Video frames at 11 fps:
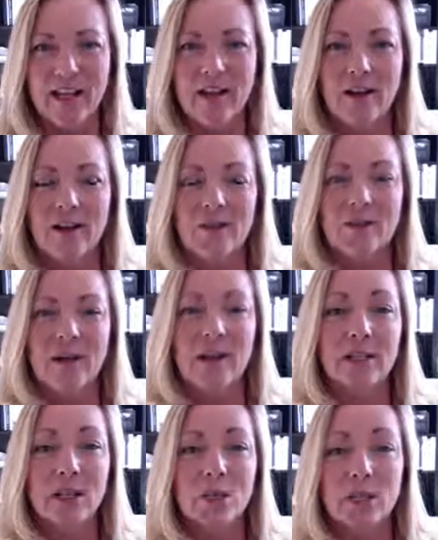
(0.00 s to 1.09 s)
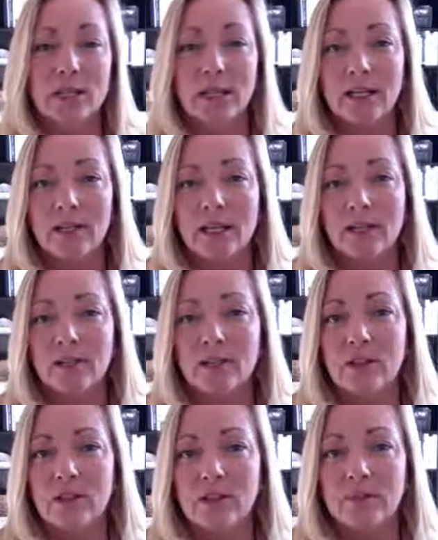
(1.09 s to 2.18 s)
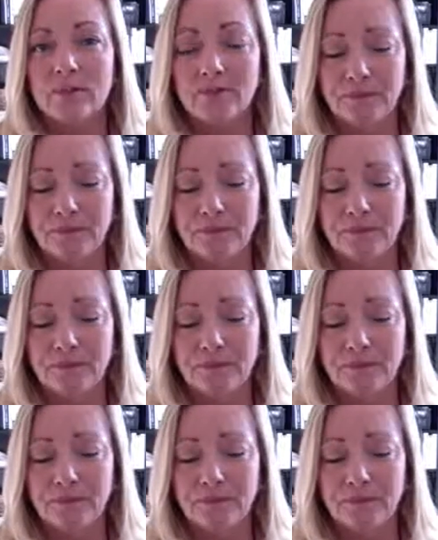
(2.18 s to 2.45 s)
I'm going to put a link to the